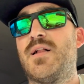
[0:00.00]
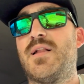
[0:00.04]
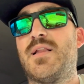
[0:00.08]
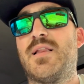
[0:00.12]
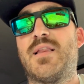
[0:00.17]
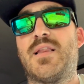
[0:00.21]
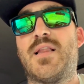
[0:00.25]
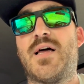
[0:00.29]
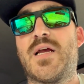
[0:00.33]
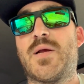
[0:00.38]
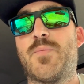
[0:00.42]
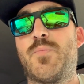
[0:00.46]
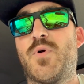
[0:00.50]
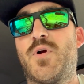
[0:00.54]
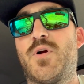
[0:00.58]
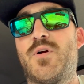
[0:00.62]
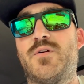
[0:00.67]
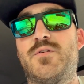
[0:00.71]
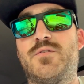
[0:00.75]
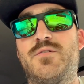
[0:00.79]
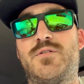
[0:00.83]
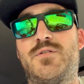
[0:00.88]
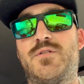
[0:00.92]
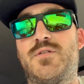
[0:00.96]
Like
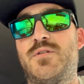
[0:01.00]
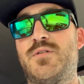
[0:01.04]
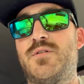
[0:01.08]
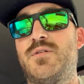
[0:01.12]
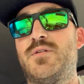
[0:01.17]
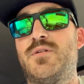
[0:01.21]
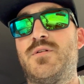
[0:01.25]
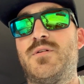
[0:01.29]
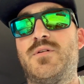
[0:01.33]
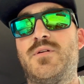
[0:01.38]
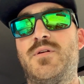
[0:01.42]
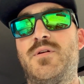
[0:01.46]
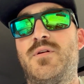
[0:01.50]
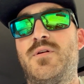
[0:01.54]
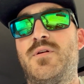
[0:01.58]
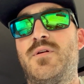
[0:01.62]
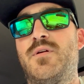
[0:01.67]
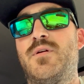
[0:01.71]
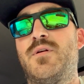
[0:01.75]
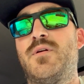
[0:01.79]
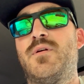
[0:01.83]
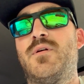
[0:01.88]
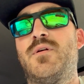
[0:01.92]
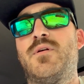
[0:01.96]
Burge.
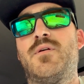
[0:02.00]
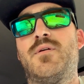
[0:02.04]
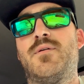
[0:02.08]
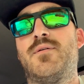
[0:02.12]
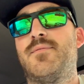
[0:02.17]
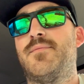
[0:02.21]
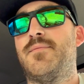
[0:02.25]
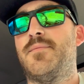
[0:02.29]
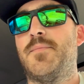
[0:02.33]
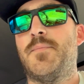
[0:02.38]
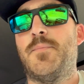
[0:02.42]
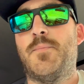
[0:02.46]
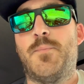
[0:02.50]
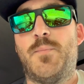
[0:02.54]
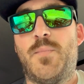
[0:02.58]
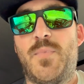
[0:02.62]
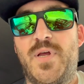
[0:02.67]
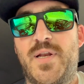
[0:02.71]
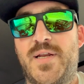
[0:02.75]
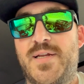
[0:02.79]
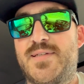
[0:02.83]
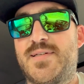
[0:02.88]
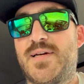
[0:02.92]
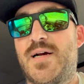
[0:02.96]

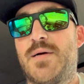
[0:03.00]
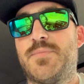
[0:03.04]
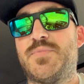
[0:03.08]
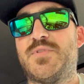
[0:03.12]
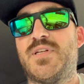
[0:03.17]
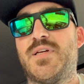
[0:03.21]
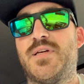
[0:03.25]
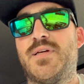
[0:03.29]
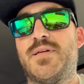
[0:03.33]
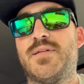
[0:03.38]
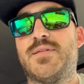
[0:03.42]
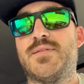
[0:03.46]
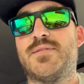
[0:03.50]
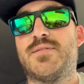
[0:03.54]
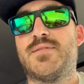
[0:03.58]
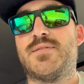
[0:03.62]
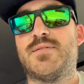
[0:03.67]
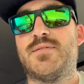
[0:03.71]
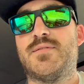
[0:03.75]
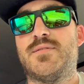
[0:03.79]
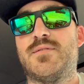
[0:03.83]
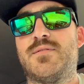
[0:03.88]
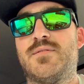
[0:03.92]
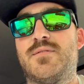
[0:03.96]
Many top 10s.
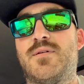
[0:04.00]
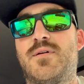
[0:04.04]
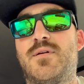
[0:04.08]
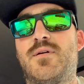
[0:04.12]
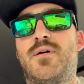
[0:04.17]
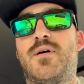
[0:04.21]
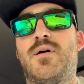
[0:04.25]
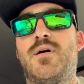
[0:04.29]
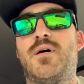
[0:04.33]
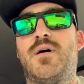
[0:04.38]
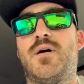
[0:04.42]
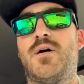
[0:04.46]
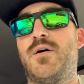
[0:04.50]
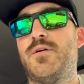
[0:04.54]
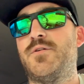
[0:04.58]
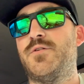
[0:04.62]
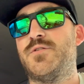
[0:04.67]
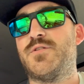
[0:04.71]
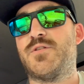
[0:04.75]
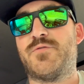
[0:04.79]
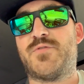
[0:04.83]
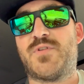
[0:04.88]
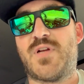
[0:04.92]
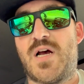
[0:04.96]

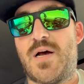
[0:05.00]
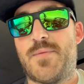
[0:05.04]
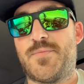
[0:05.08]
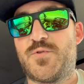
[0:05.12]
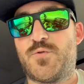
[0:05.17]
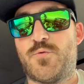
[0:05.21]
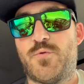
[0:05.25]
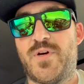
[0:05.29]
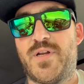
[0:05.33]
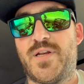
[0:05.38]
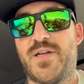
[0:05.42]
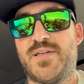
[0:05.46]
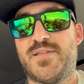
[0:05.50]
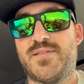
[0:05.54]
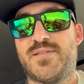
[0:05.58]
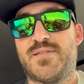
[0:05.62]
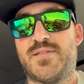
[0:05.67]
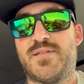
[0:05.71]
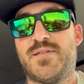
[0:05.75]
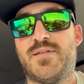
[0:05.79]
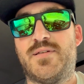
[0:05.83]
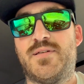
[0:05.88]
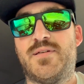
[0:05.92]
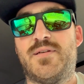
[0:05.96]
Hundreds of top
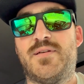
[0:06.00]
20s.